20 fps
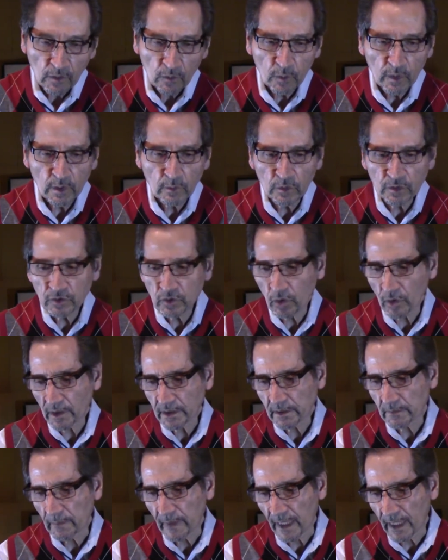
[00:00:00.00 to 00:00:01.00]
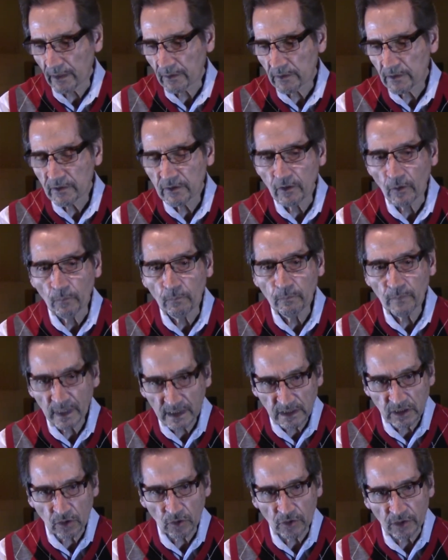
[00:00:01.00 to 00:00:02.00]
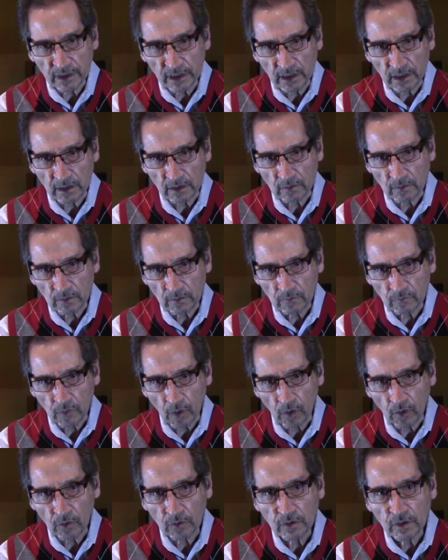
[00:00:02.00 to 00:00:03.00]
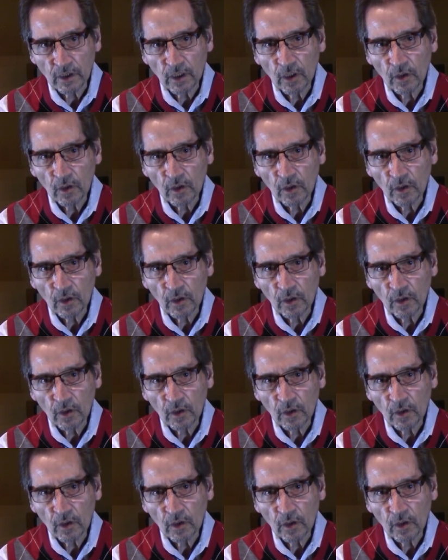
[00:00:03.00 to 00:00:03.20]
we will talk about the Mixolydian mode,